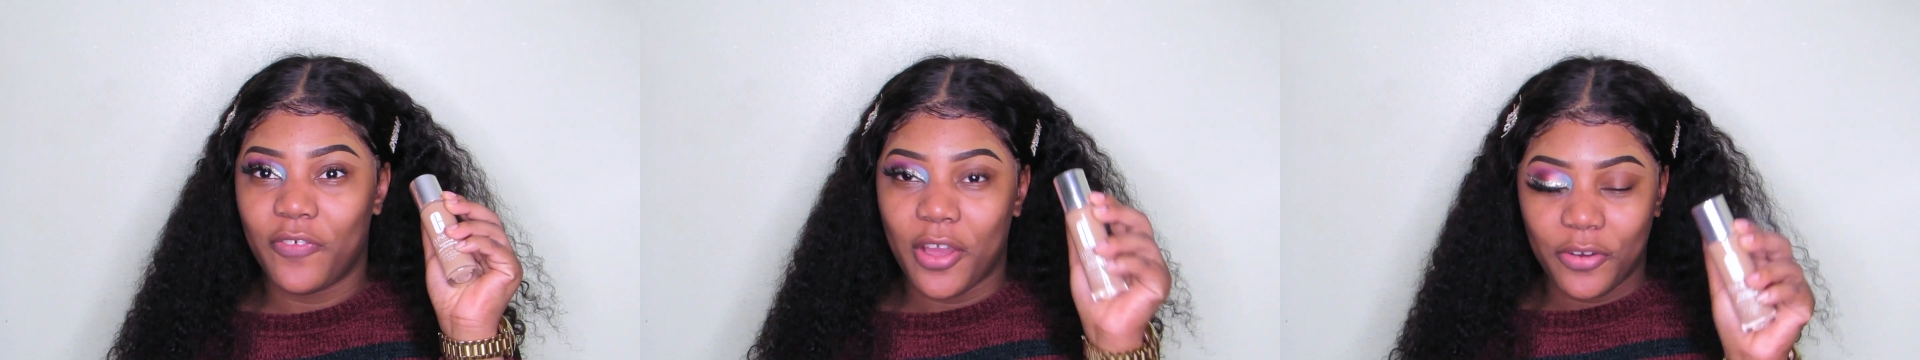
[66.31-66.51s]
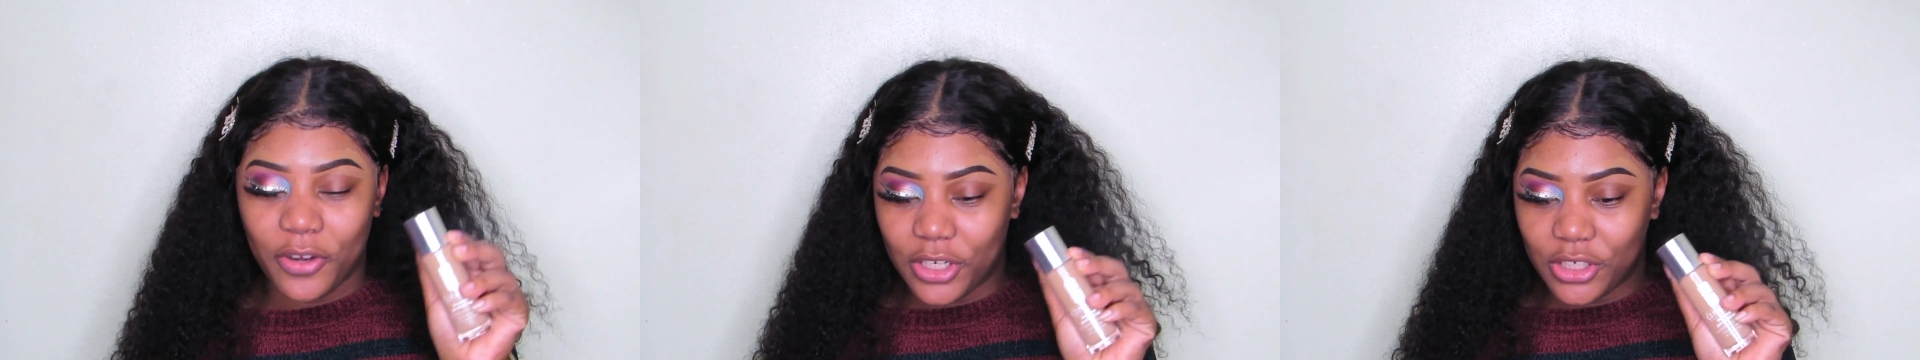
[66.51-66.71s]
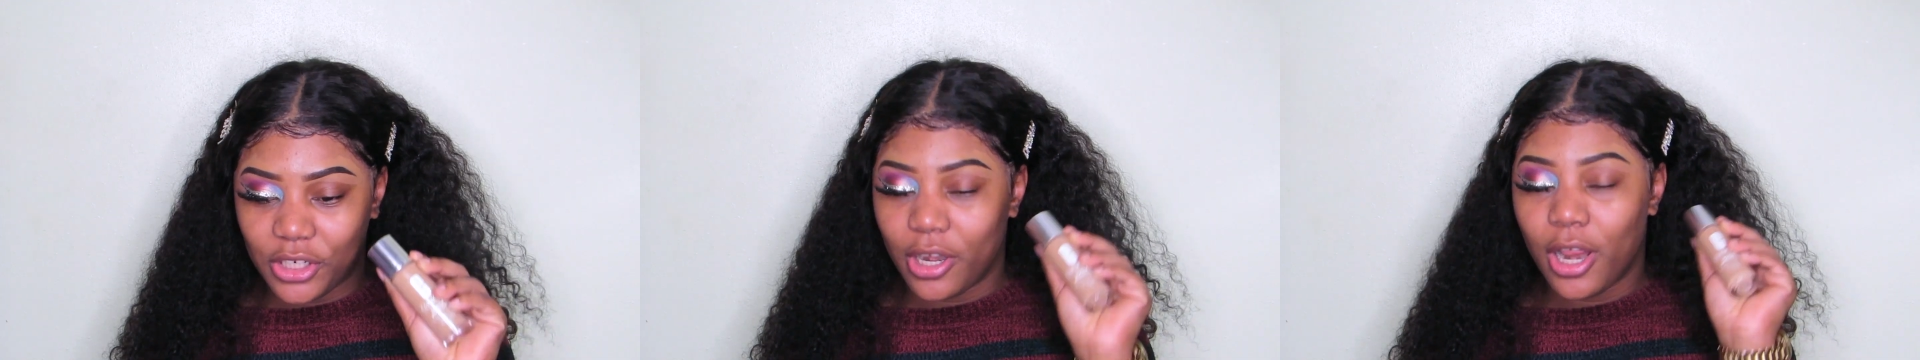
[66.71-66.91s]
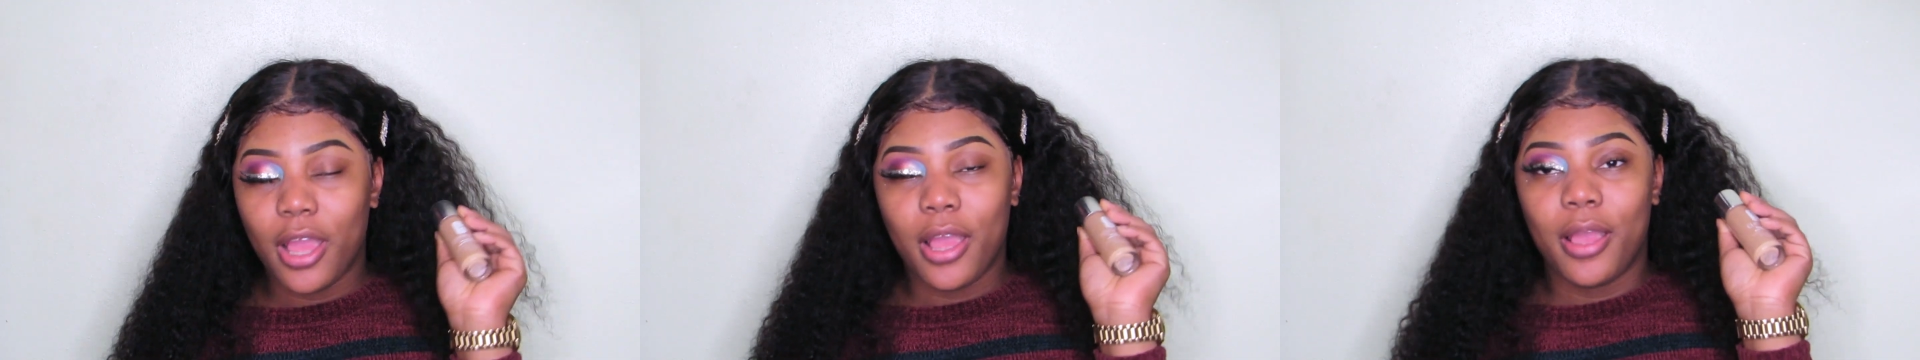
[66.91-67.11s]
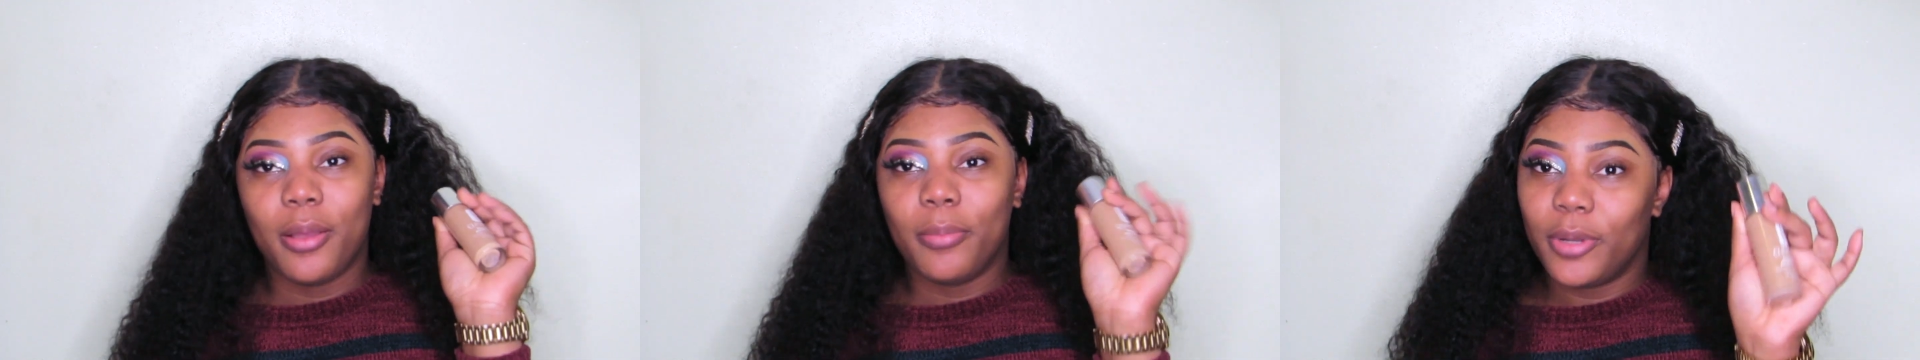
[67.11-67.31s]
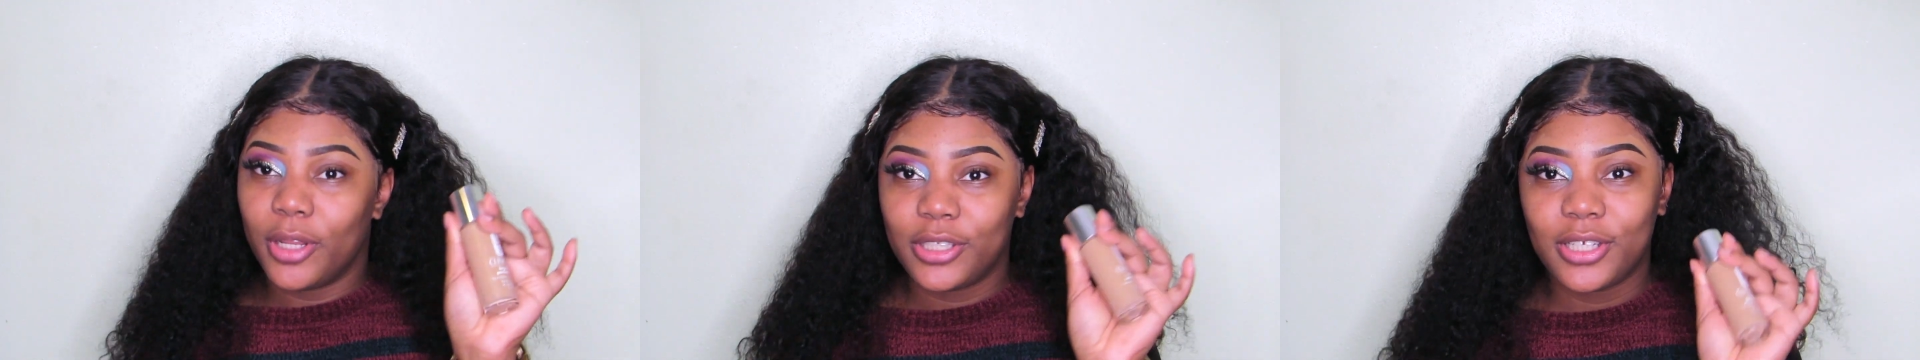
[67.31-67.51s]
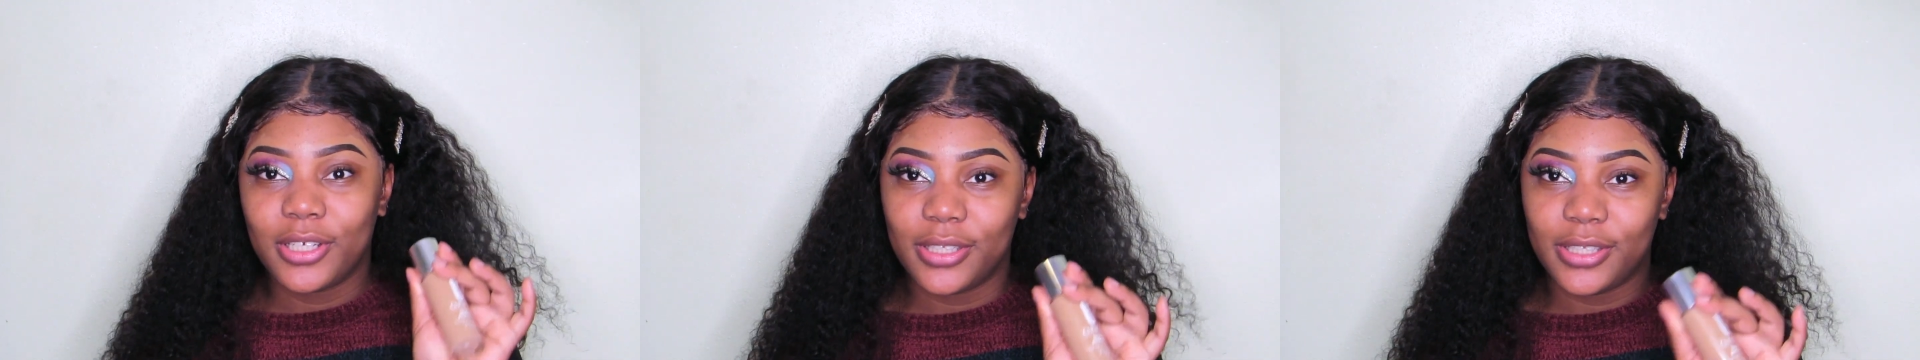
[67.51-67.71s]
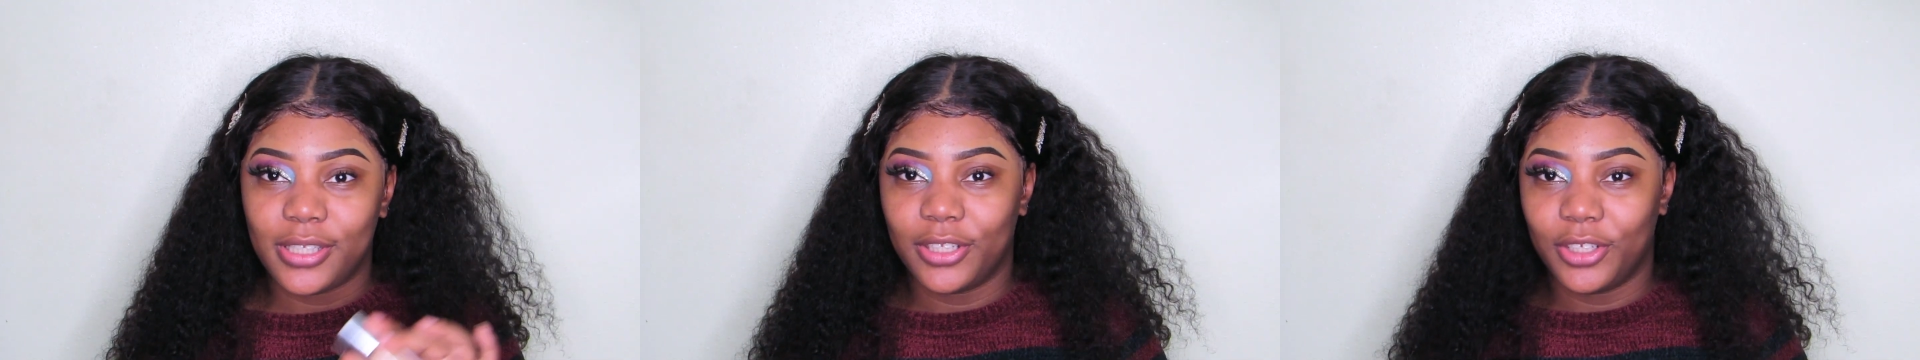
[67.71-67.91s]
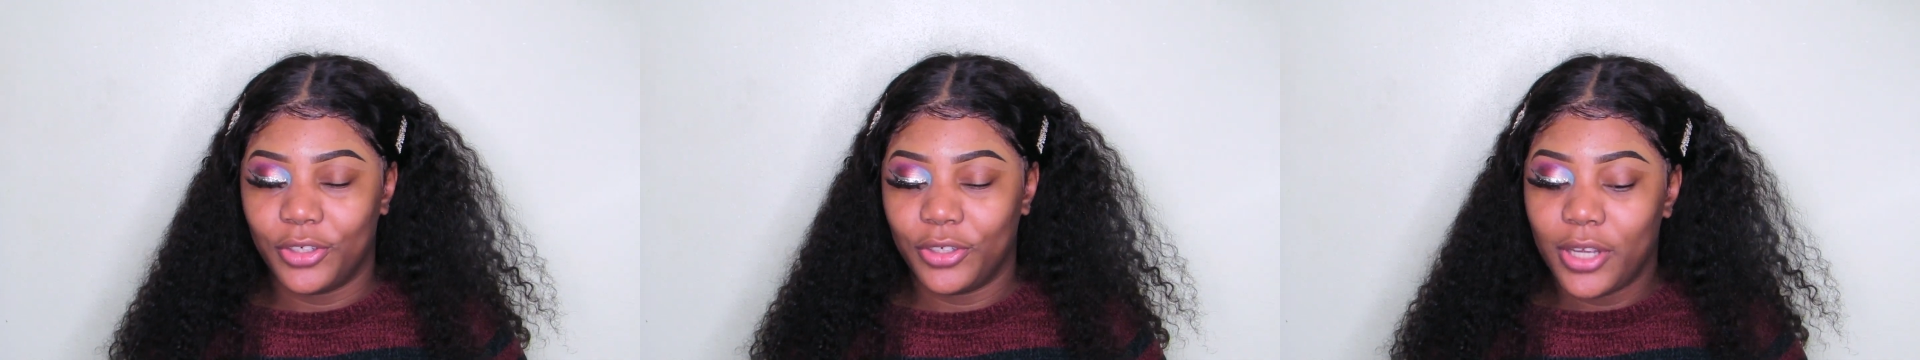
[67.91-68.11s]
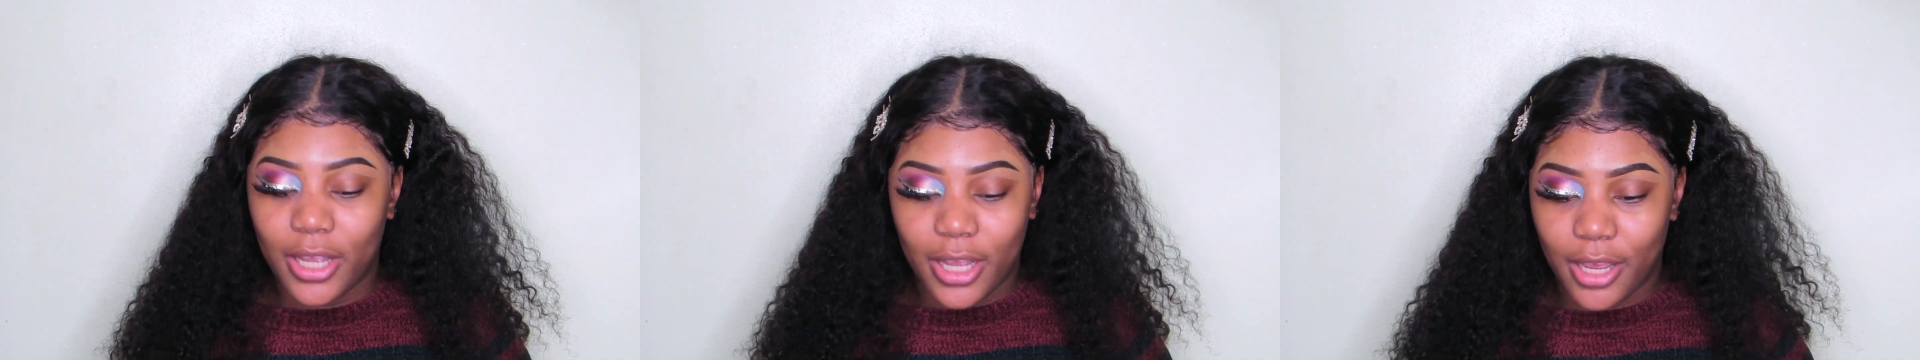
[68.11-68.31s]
Foundation plus concealer.